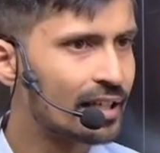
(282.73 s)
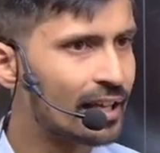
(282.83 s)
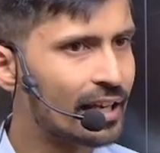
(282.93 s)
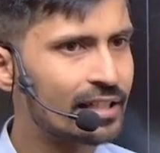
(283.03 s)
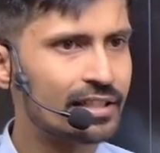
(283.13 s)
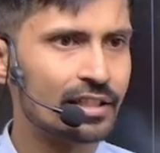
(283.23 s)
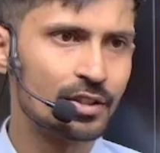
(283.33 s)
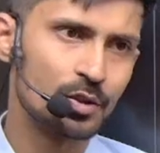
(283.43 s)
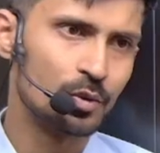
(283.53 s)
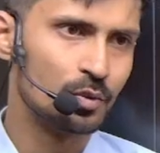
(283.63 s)
x is
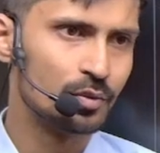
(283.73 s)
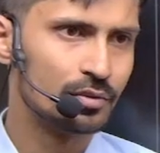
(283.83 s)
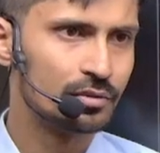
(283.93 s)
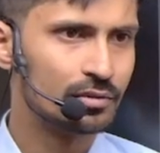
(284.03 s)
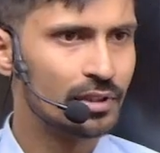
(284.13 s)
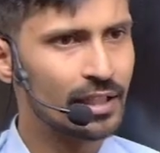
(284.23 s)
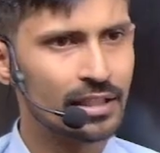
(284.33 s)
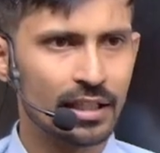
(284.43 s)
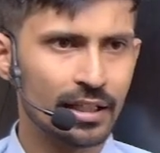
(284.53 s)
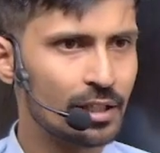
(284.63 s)
2. That is
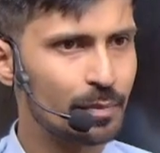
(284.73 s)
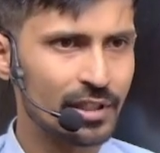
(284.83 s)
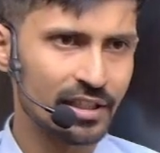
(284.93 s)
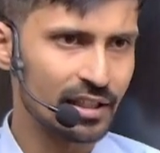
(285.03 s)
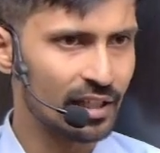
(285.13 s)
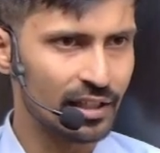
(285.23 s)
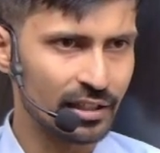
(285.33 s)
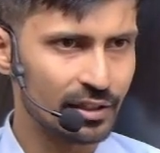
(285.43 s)
100% correct.